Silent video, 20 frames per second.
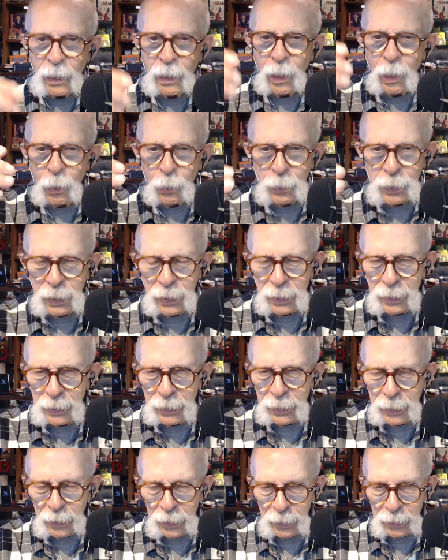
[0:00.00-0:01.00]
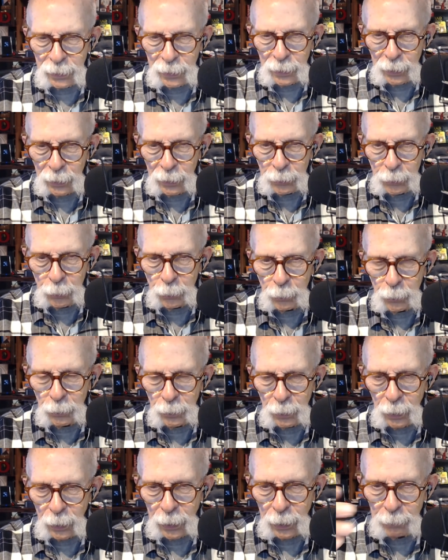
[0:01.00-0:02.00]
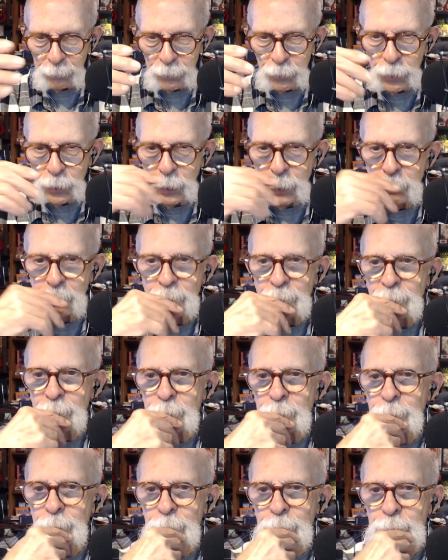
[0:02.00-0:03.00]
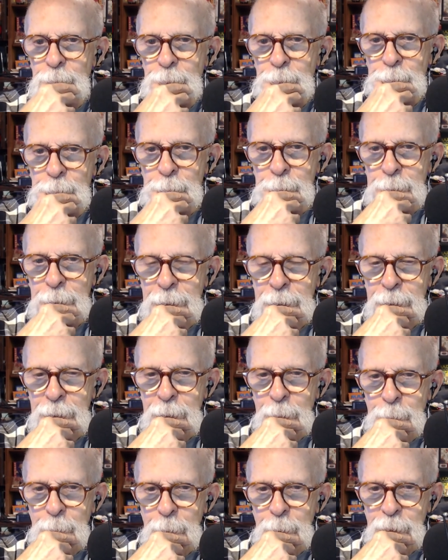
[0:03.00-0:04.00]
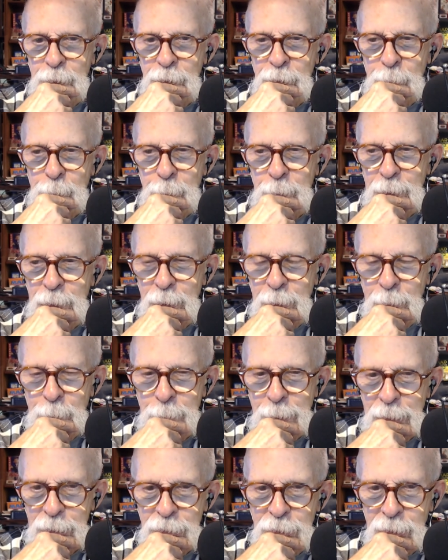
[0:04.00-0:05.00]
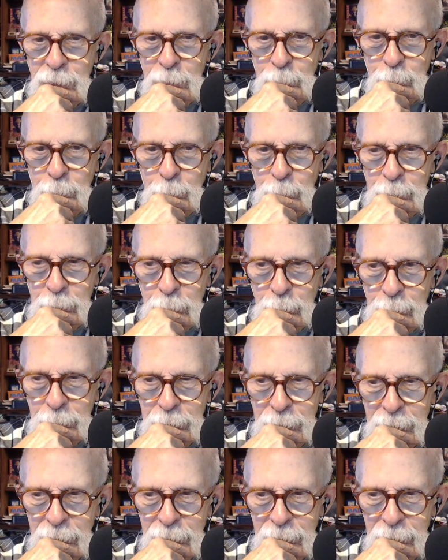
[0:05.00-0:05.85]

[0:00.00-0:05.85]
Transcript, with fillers: Oh, can, can uh, you have Jim be a participant in match game when we do it?